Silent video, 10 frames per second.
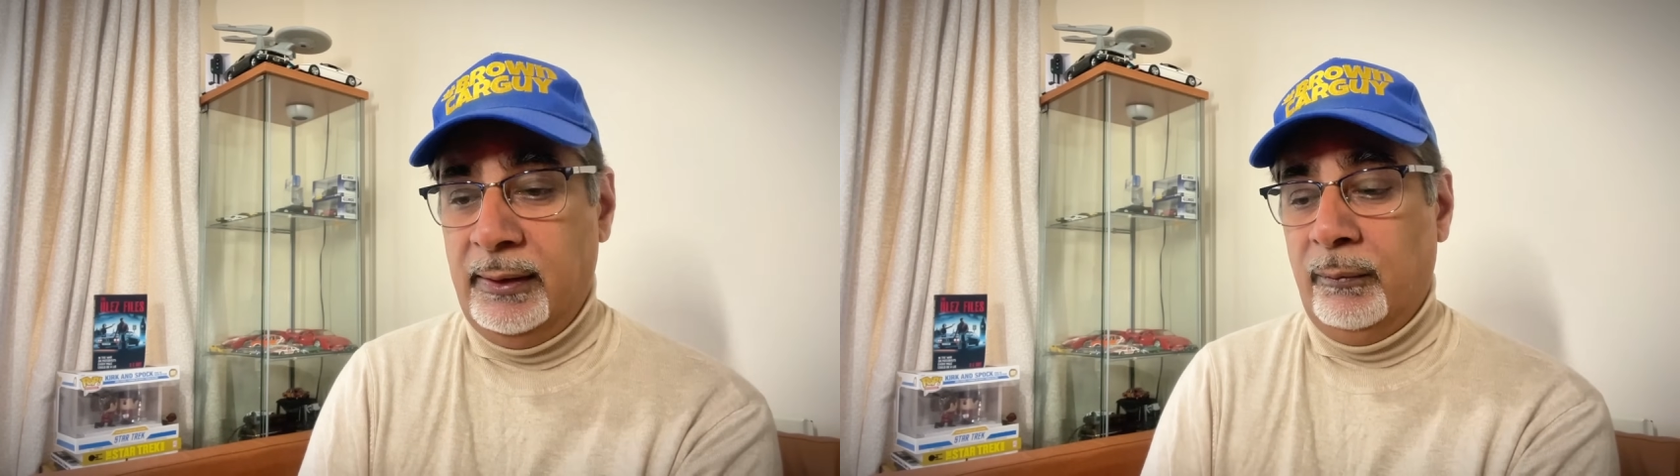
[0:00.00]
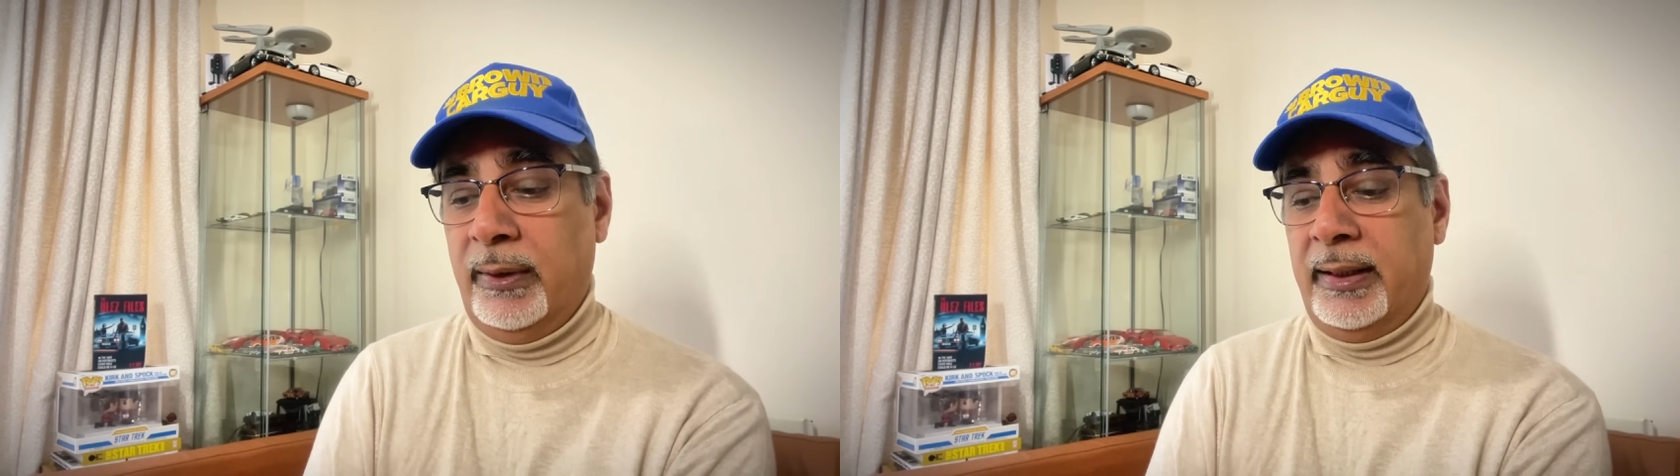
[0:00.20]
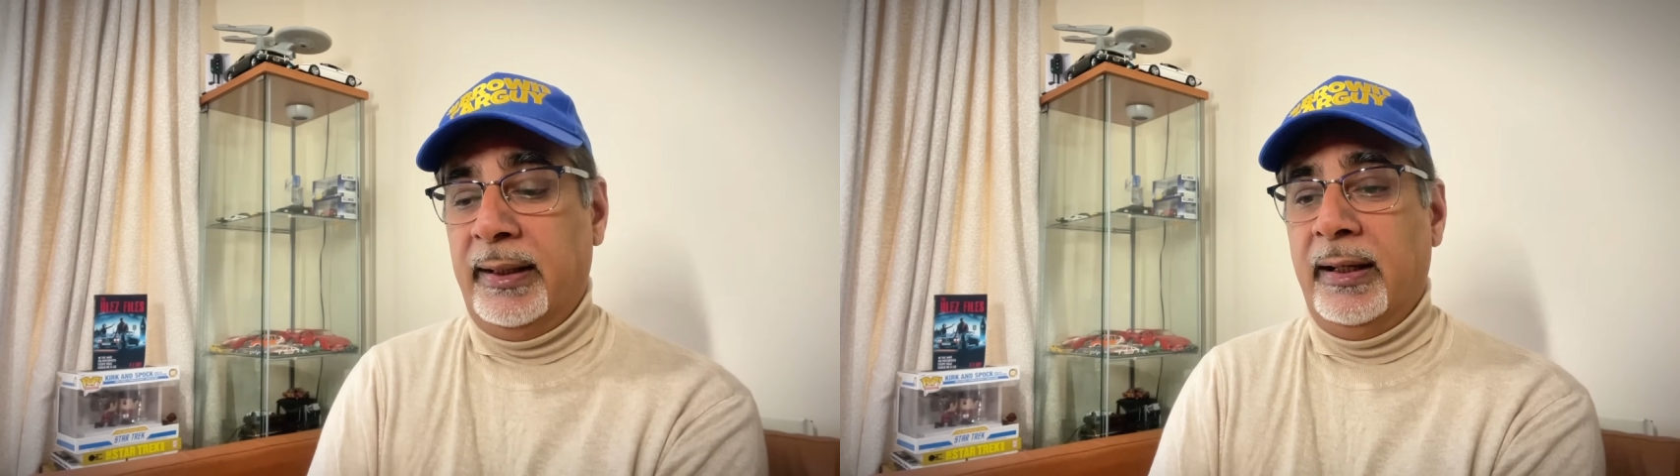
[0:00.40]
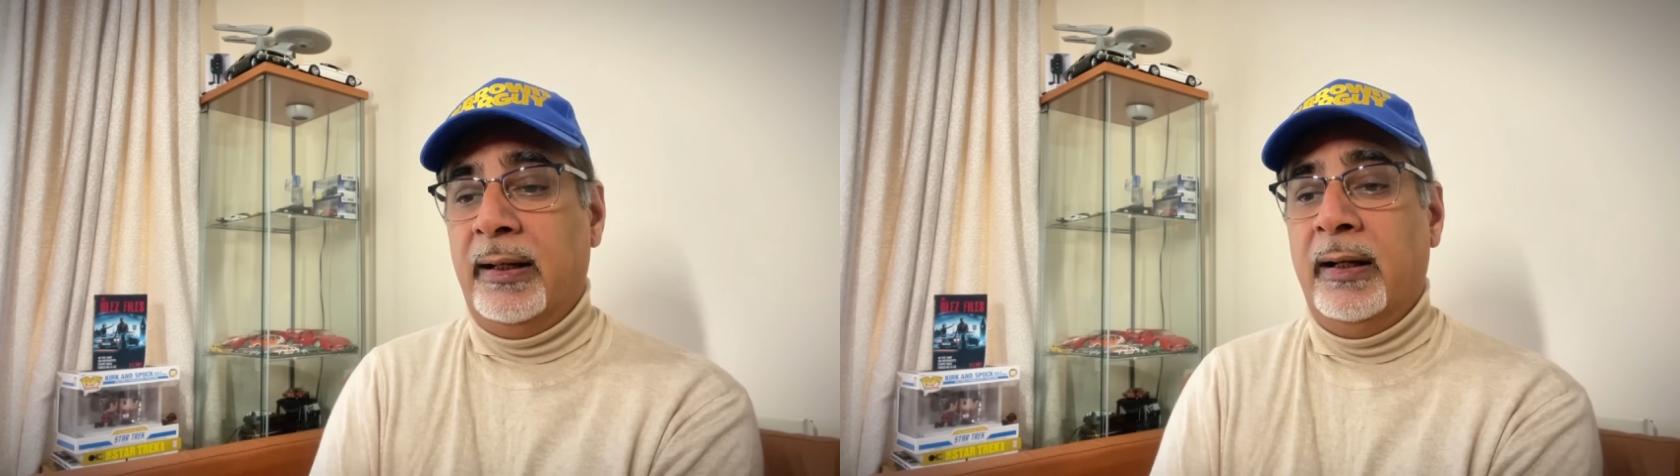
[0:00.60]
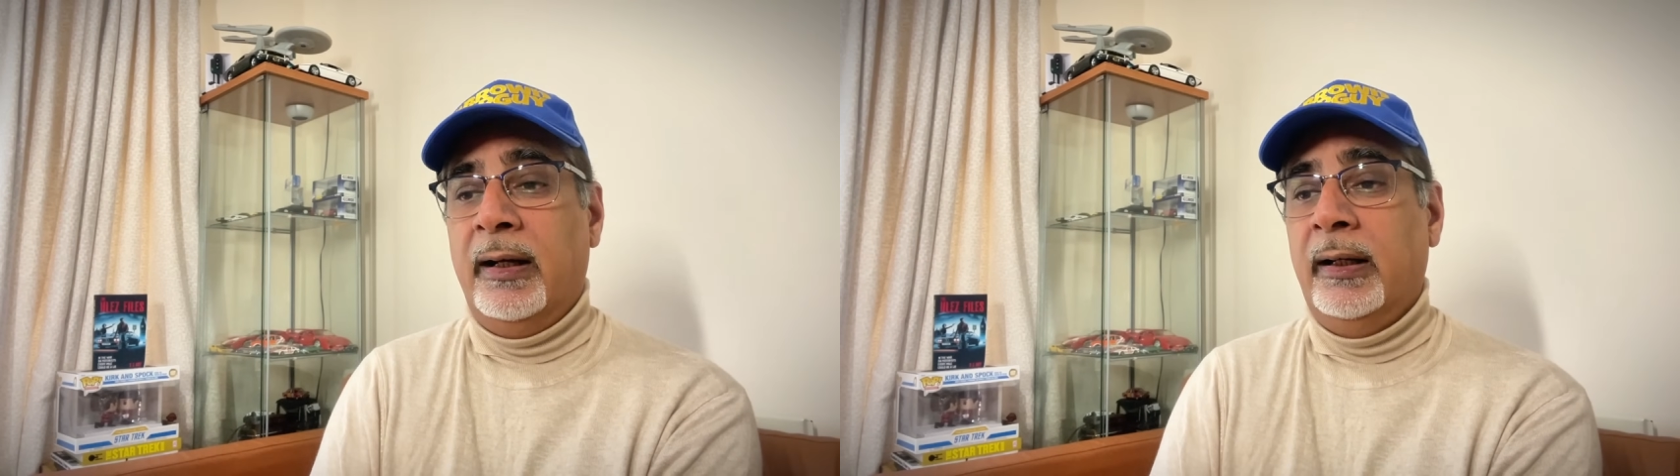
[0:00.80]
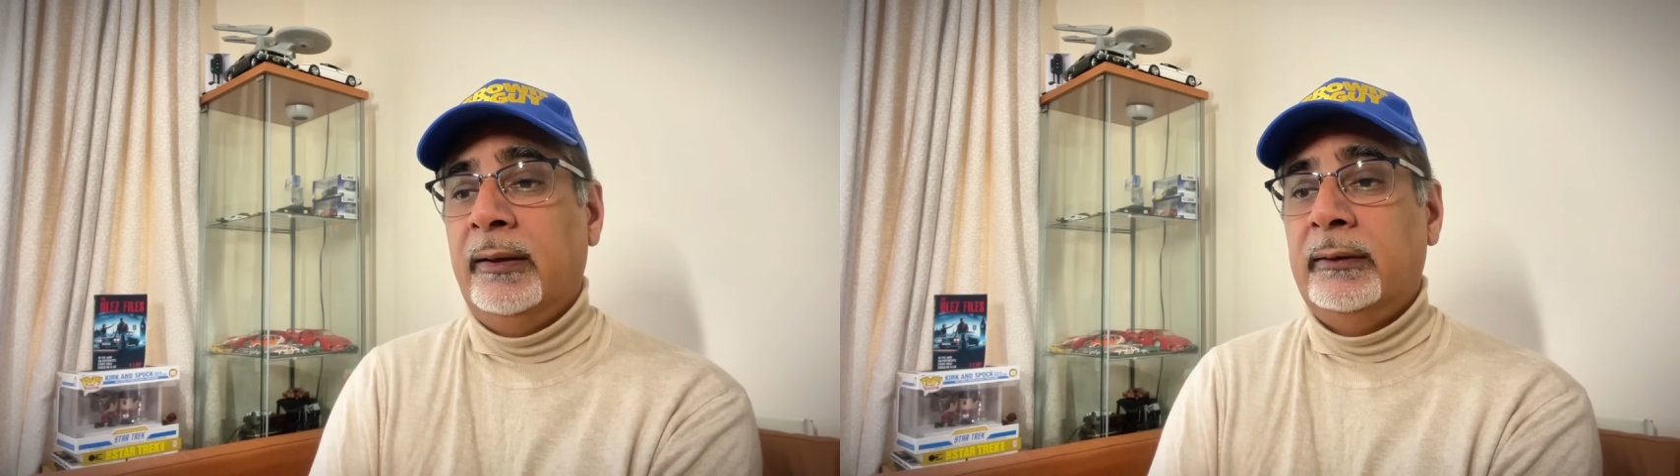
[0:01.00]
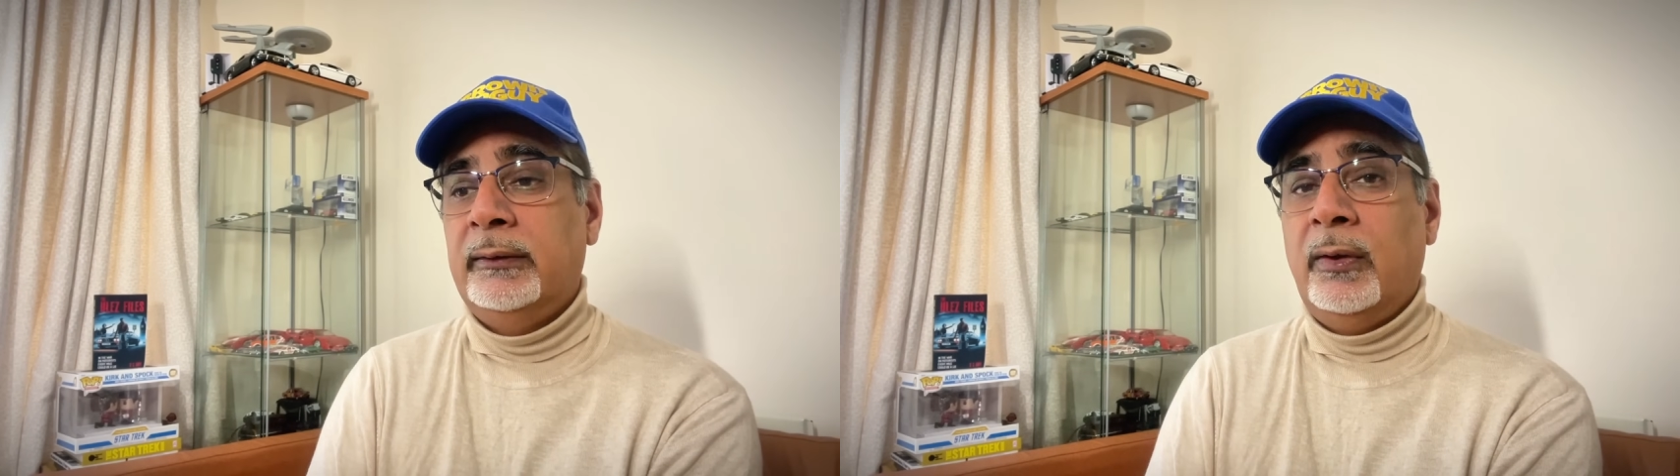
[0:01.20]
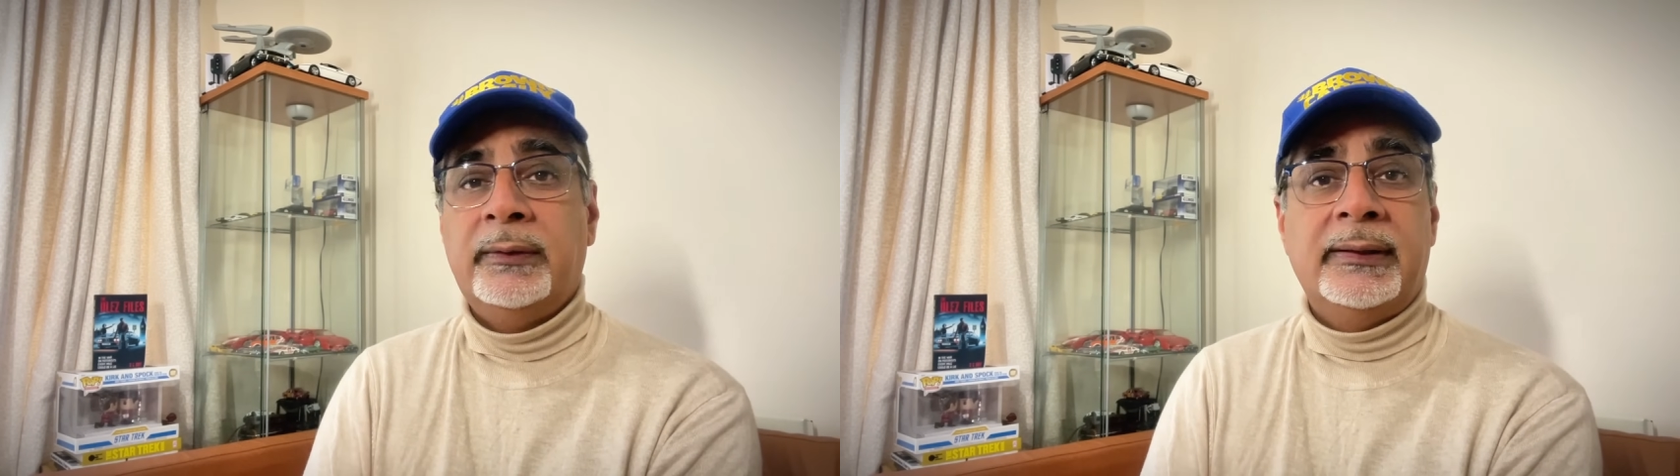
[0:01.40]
whether they are long